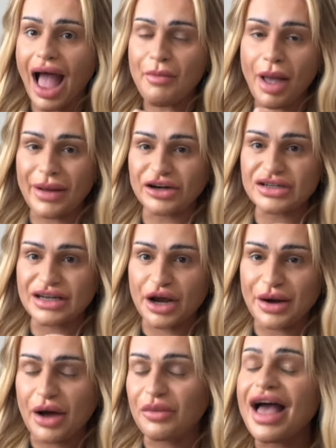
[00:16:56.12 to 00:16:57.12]
my battery's low
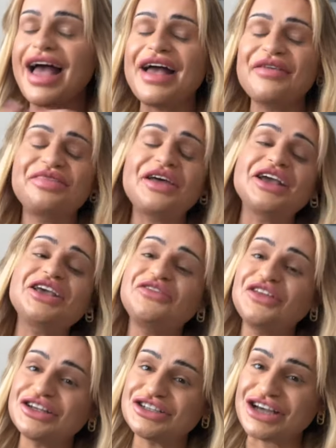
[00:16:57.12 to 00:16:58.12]
now. Uh, thank you
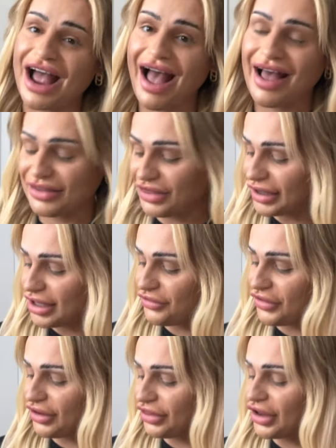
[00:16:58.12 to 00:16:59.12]
for the chat. Thank you
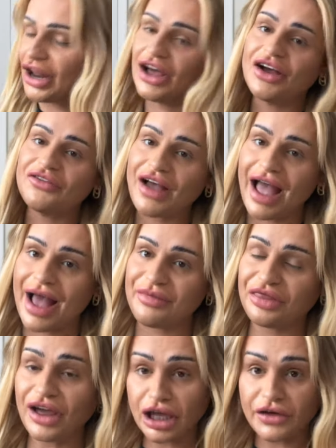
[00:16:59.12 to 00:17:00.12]
for the love.
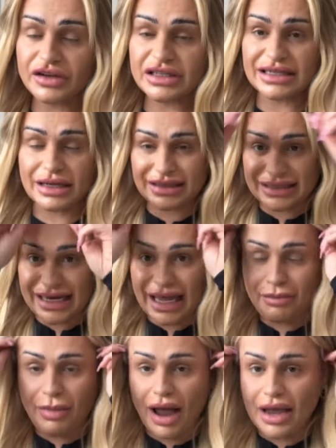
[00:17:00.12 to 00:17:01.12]
And thank you for
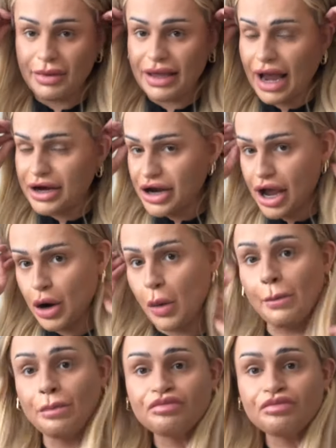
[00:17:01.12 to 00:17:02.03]
sticking by me. I know